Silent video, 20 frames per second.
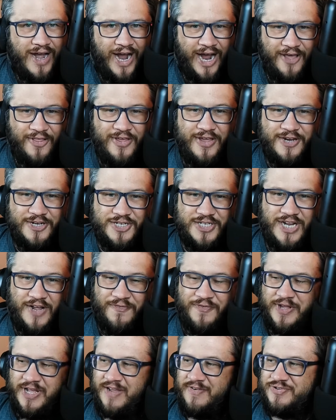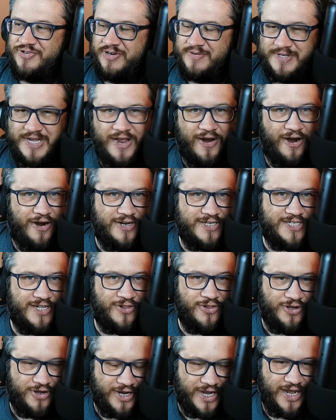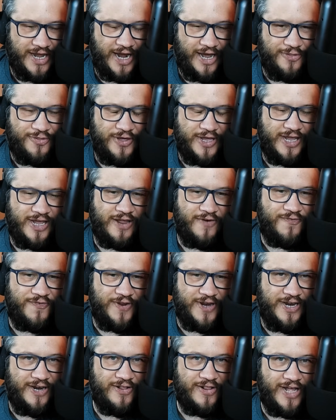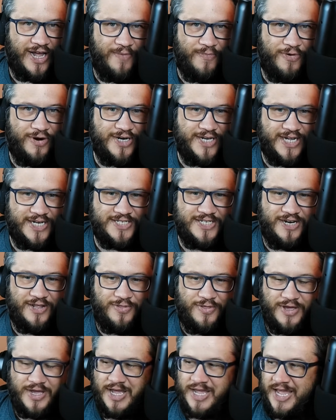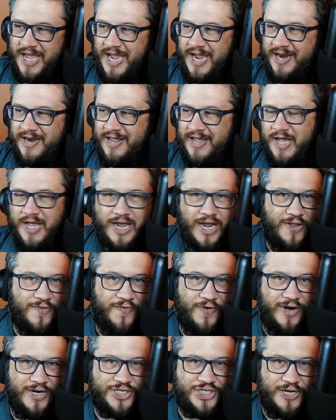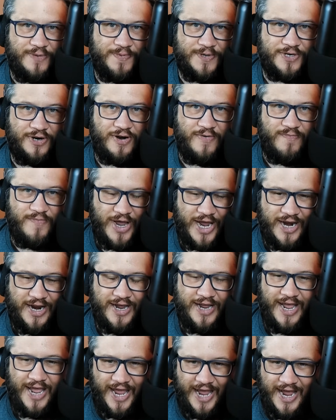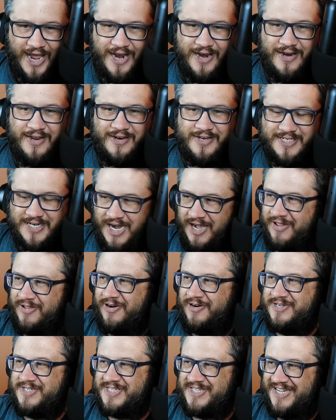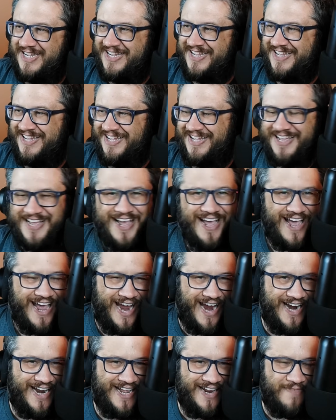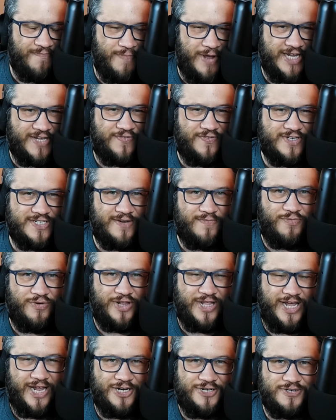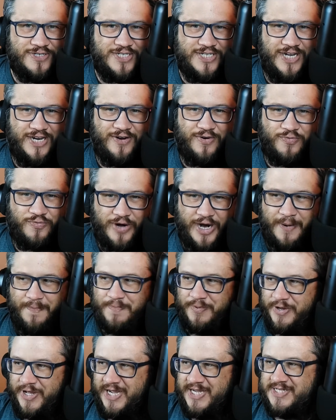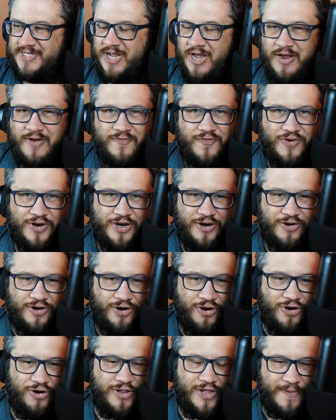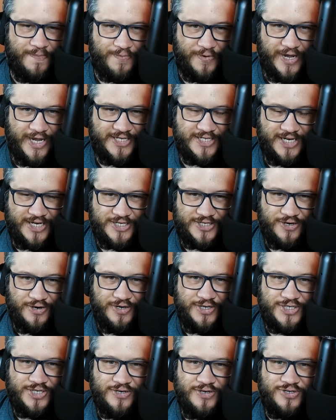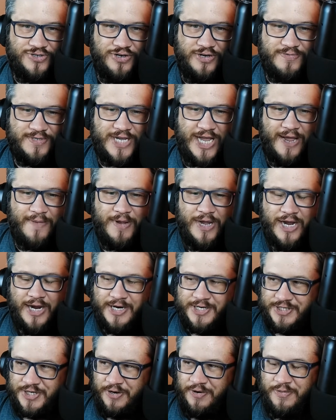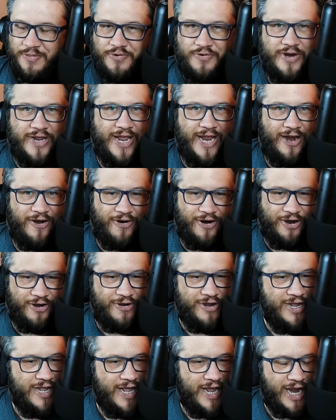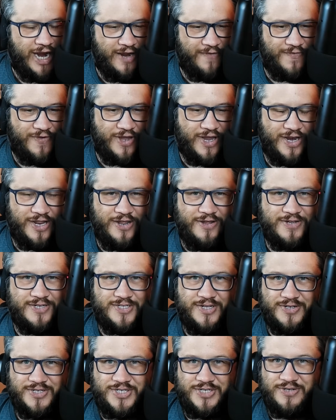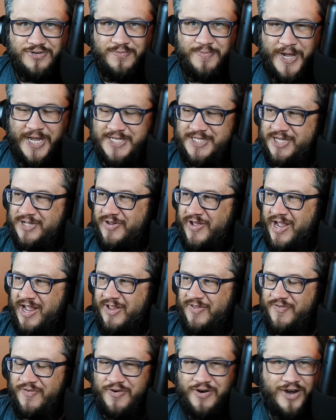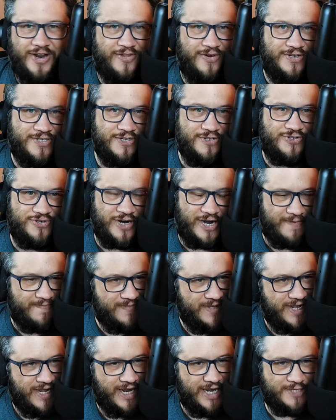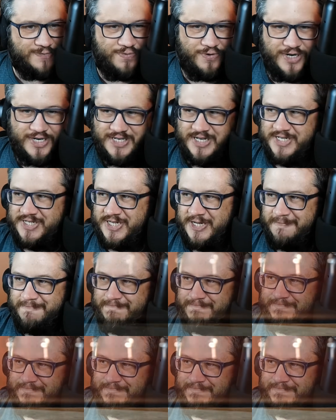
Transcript: I think you should definitely give Dreamscape Artist a look. I think it can fit into a lot more decks than you think it can. It's very cheap in terms of mana and dollars, and it makes for some really interesting ramp plays for your early plays. You got turn 2 Dreamscape, turn 3 Hero, and if you can use those 2 basic lands for another 2-drop, it's pretty decent.